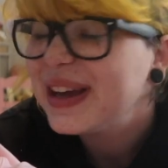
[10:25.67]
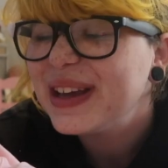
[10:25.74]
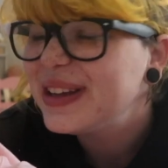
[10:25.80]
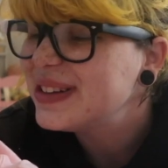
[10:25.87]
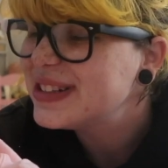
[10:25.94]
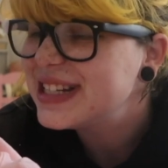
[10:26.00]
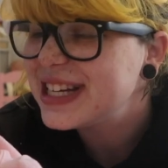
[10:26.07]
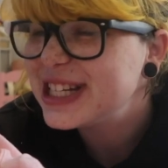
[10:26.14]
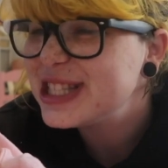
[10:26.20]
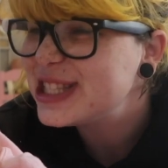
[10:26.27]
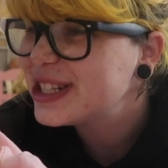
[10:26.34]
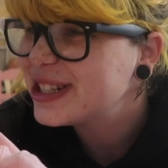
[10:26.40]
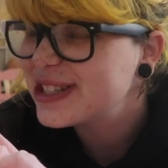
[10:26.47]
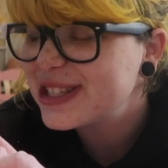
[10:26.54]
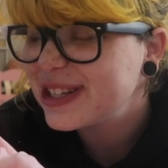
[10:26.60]
You did
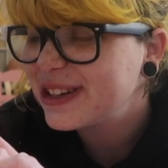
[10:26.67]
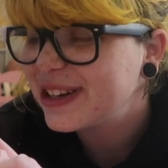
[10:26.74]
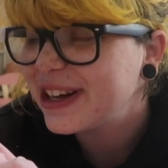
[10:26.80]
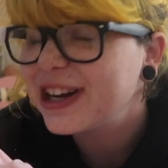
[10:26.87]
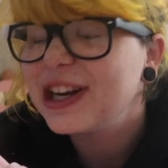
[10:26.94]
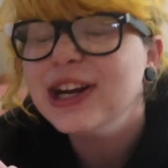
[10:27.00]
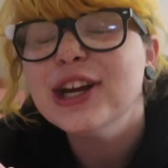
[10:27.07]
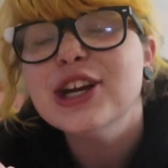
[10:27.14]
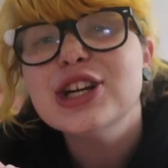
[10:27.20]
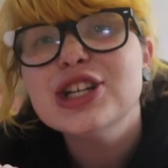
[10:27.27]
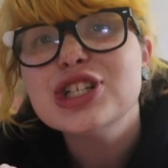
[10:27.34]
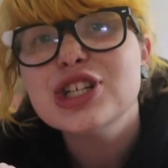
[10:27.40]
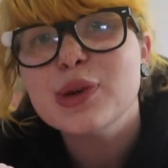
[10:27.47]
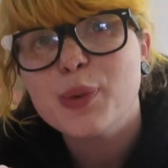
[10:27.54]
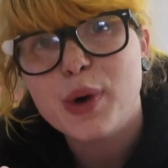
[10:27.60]
so good.
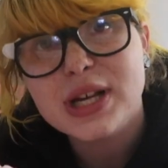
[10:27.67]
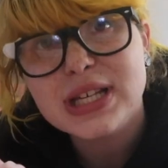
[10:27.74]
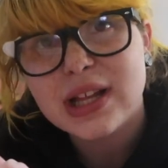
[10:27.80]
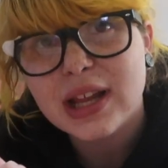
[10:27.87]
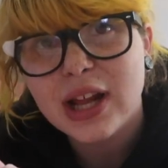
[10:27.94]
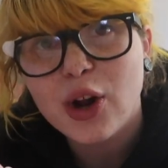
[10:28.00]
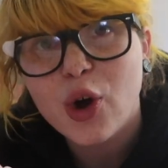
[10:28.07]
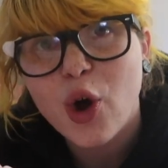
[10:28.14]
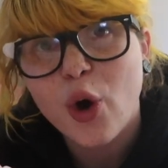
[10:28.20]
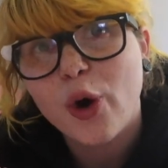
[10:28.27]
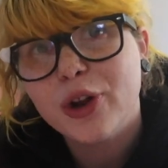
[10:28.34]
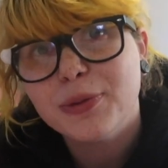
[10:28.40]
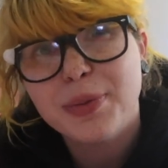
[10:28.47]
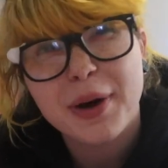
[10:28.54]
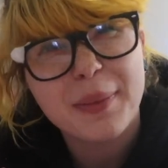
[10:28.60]
She was a little
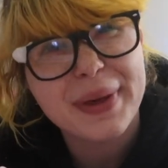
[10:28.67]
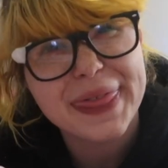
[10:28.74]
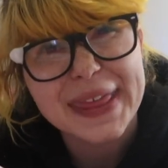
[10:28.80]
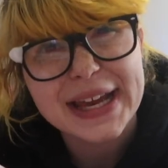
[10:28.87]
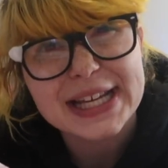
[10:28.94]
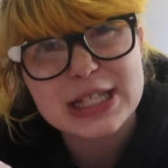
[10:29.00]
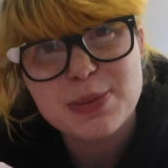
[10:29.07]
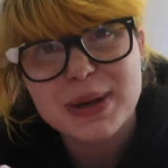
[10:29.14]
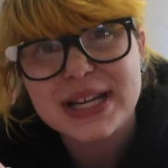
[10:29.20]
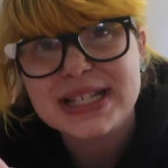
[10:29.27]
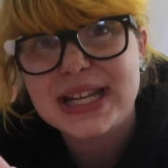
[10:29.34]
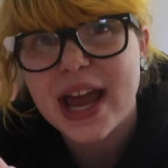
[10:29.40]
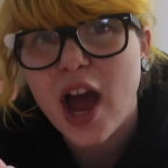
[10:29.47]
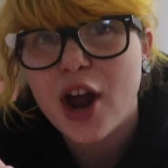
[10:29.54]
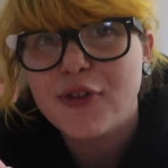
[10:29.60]
cold, but we think it's
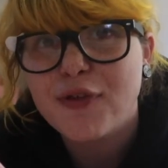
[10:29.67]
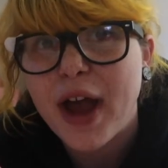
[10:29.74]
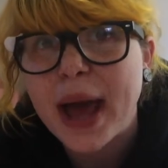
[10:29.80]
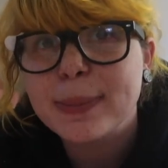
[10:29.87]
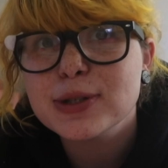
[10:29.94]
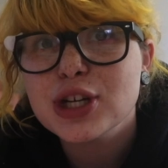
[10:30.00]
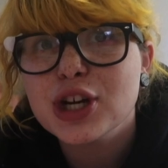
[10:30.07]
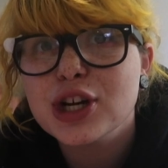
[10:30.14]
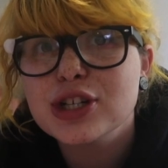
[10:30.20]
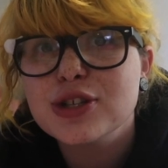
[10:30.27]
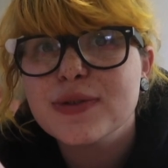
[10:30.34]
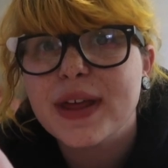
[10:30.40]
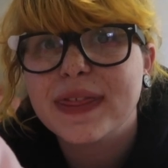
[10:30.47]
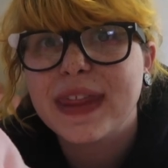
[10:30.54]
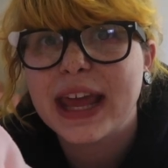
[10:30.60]
because I unwrapped her
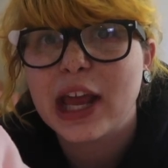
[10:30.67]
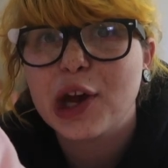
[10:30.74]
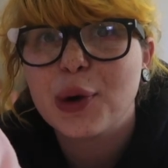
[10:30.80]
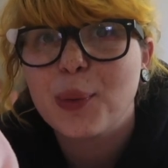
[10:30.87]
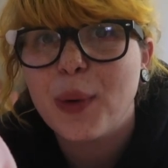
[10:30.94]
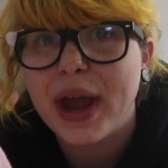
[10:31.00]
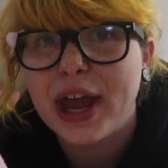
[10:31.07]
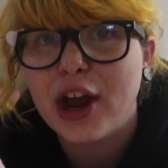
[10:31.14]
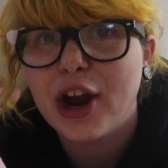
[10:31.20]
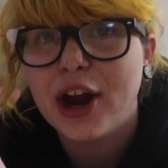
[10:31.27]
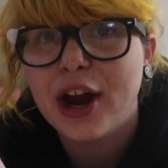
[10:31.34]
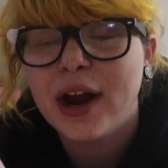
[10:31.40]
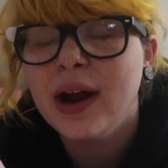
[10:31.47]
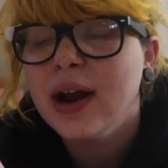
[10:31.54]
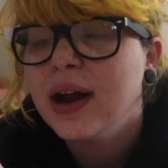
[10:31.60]
so that they could weigh
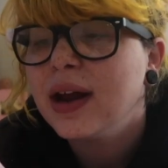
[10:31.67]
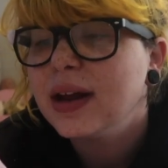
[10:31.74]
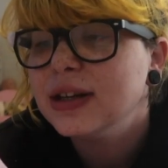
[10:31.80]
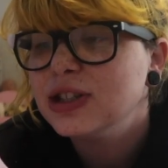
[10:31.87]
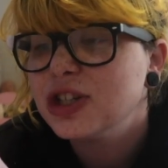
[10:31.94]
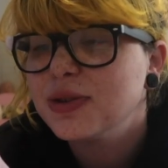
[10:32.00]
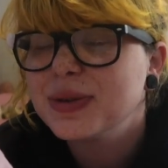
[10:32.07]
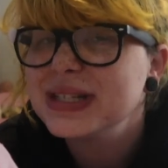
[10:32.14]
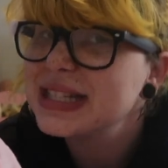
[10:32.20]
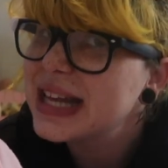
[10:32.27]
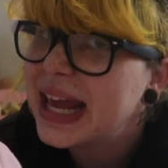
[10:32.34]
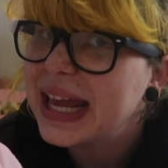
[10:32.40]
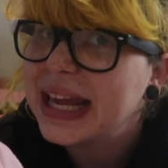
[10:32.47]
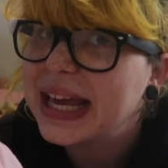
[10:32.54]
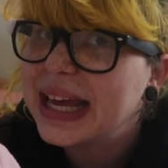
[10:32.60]
her. She was
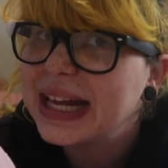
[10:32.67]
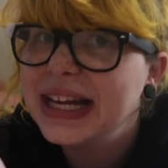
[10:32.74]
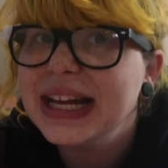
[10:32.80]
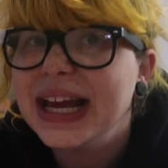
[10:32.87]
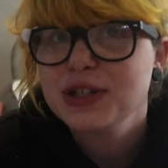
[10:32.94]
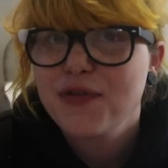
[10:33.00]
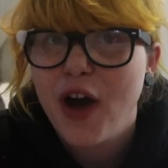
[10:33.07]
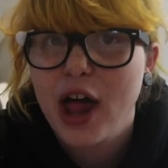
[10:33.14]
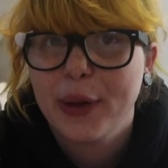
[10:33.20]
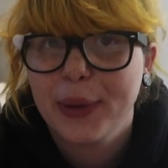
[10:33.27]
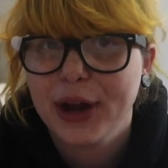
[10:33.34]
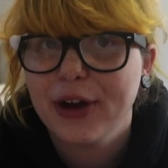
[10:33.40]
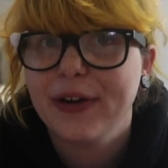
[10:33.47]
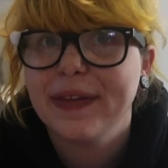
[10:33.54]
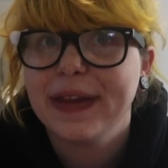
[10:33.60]
naked. I was
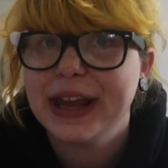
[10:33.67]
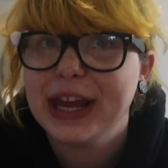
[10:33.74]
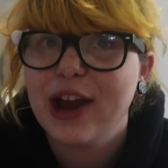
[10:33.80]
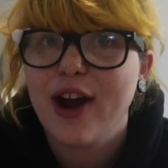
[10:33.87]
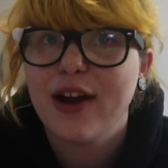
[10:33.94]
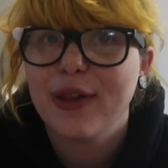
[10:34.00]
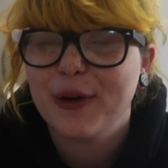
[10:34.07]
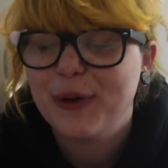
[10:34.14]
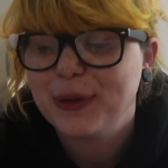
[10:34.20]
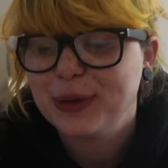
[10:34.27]
following her in the ER